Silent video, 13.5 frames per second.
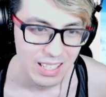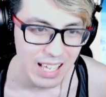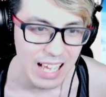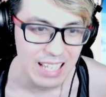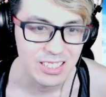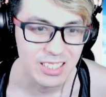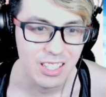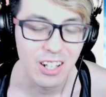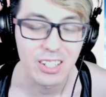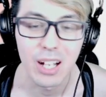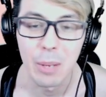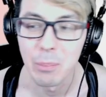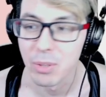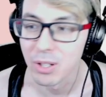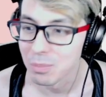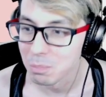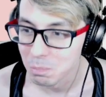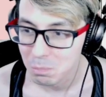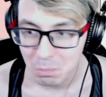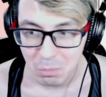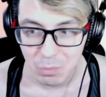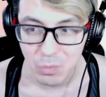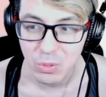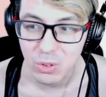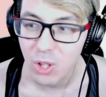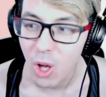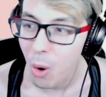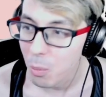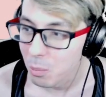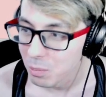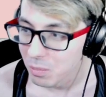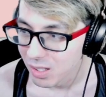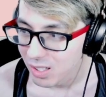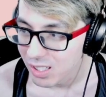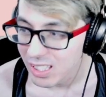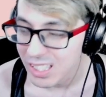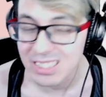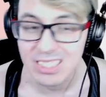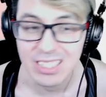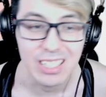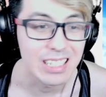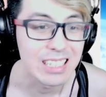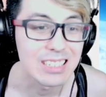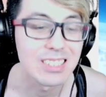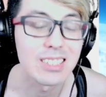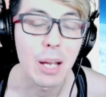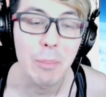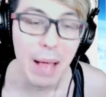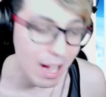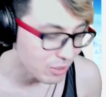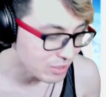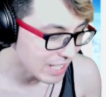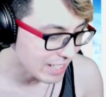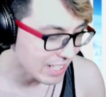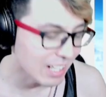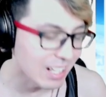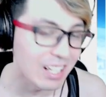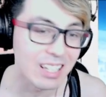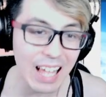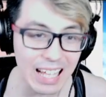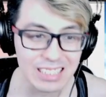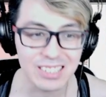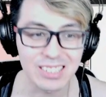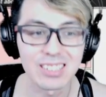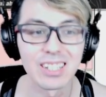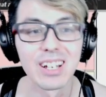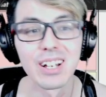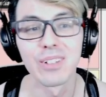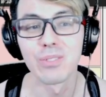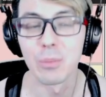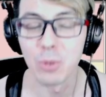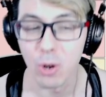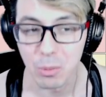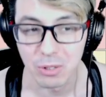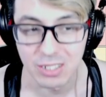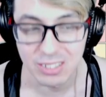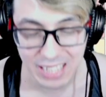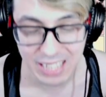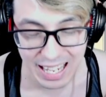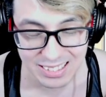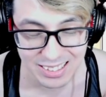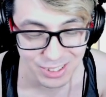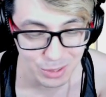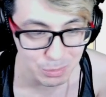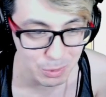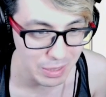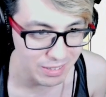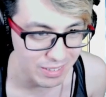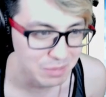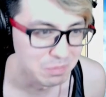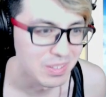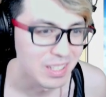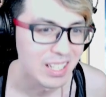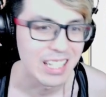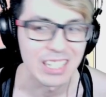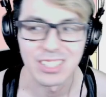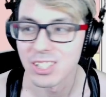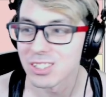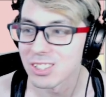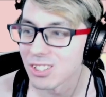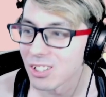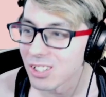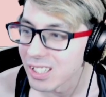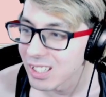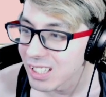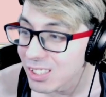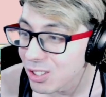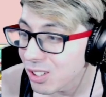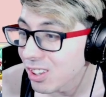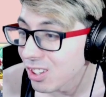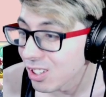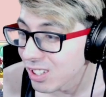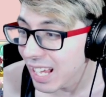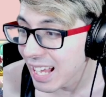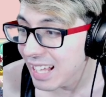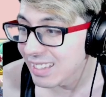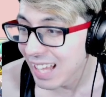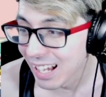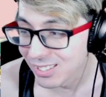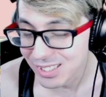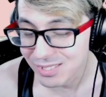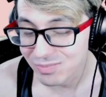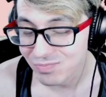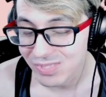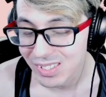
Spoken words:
STR Cumber. No. He's somehow taking less from normal attacks than Super Mira. He took 38,000.